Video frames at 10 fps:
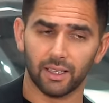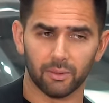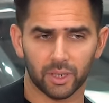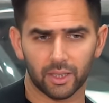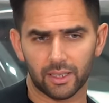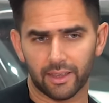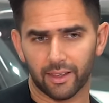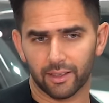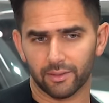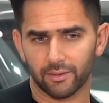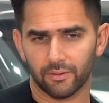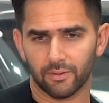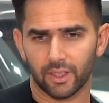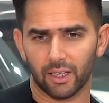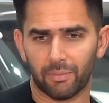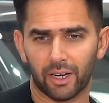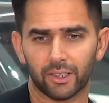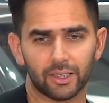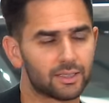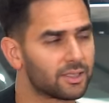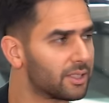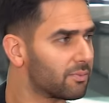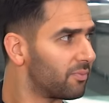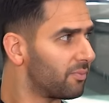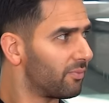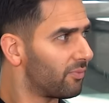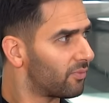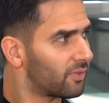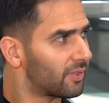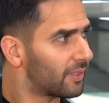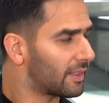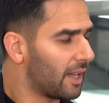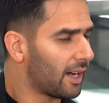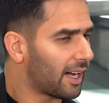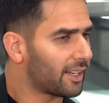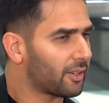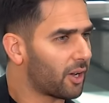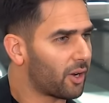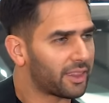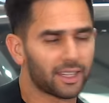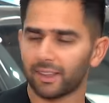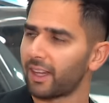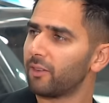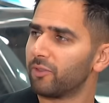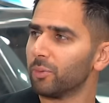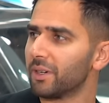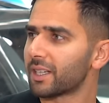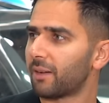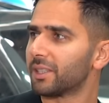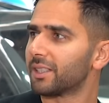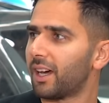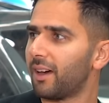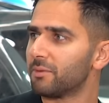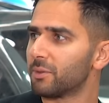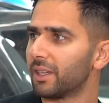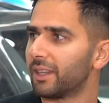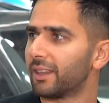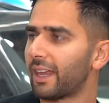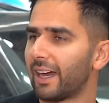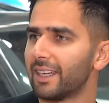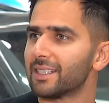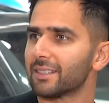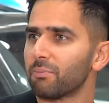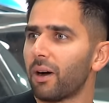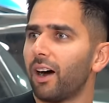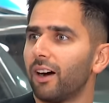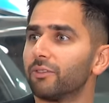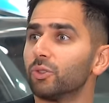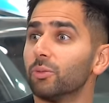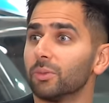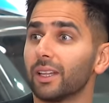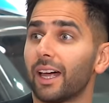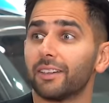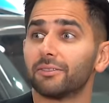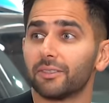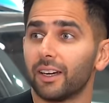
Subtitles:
Like, because I think the Americans just, I don't know, I think they've almost come to terms with that is part of normal life,